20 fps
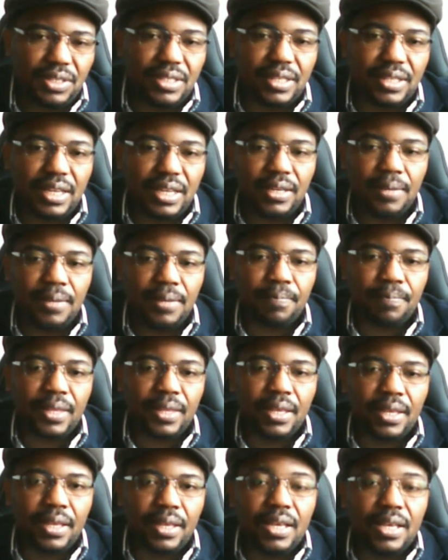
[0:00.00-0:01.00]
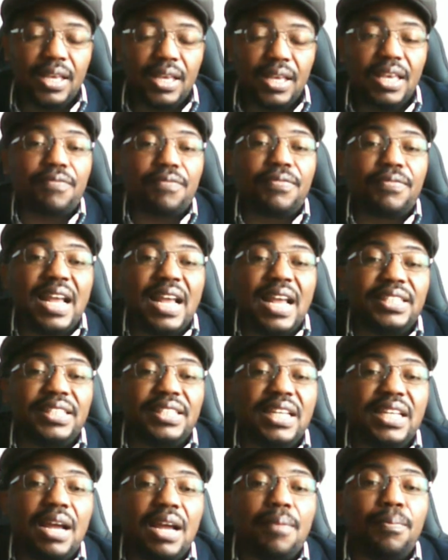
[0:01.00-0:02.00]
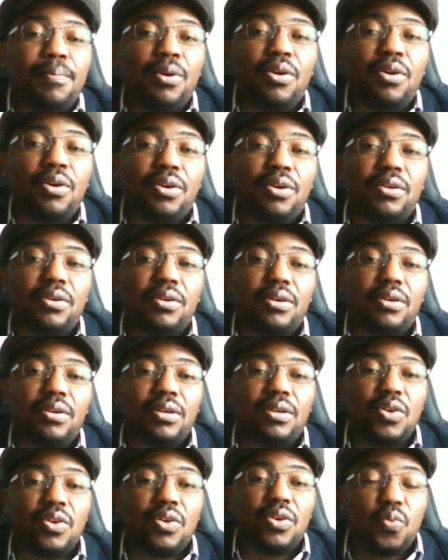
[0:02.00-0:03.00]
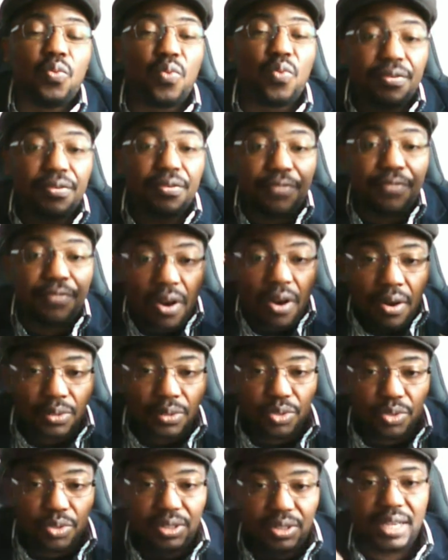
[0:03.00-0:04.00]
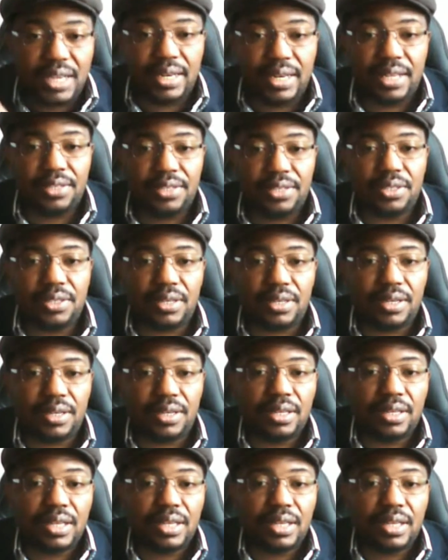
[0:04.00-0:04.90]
He said, if Nigeria block, we've won today in Nigeria.